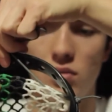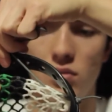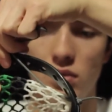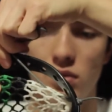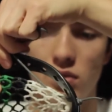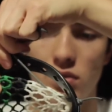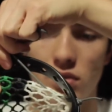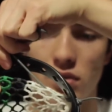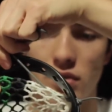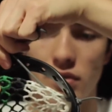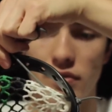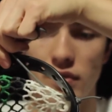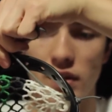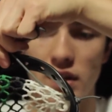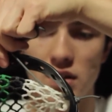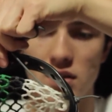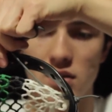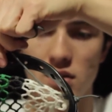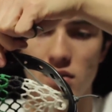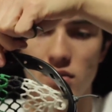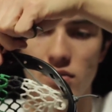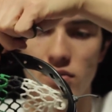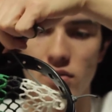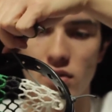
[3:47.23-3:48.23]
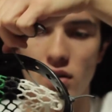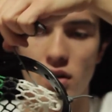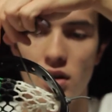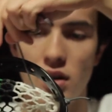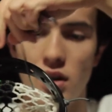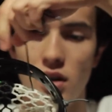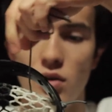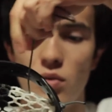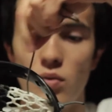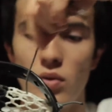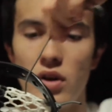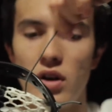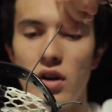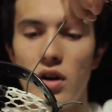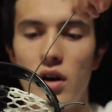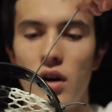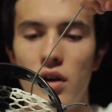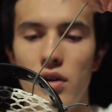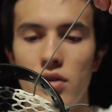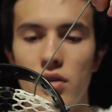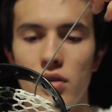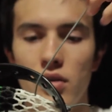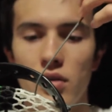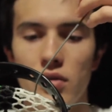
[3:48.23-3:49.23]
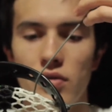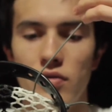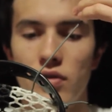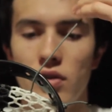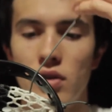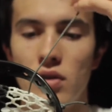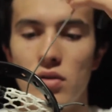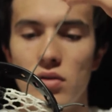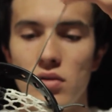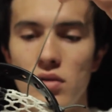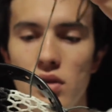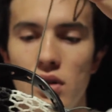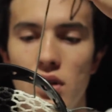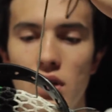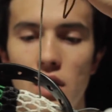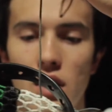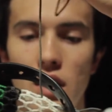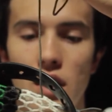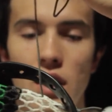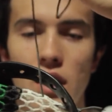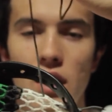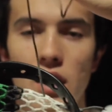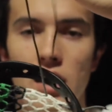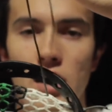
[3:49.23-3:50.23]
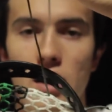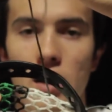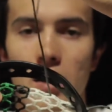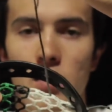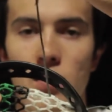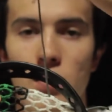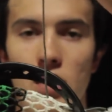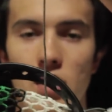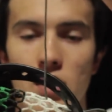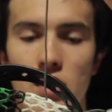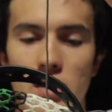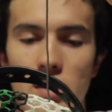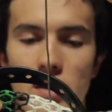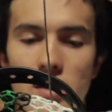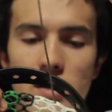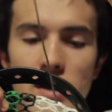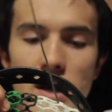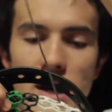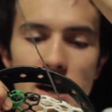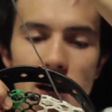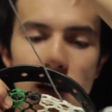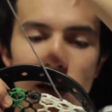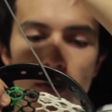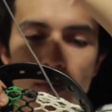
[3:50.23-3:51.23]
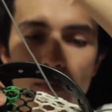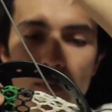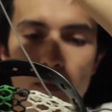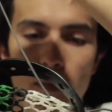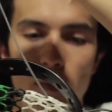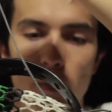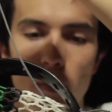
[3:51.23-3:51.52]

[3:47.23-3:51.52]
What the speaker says: and went under the fold. And when I did that,